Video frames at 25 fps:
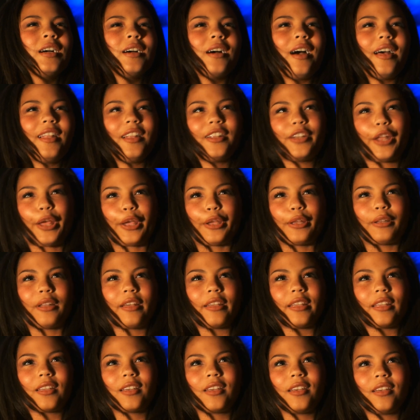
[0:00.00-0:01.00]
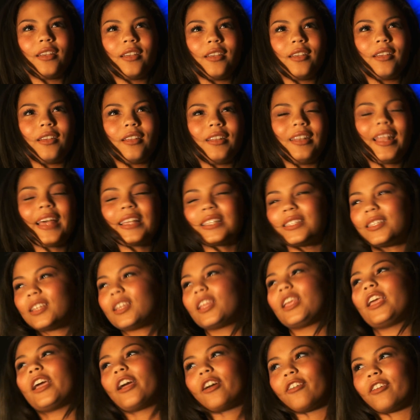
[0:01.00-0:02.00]
I don't know, like less than
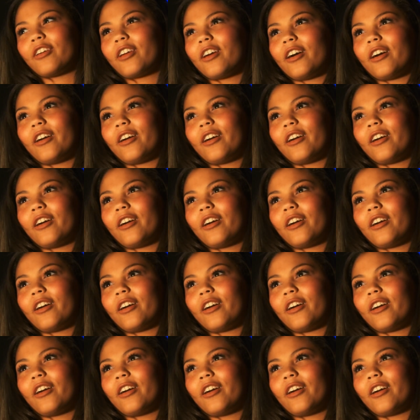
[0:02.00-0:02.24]
a year ago,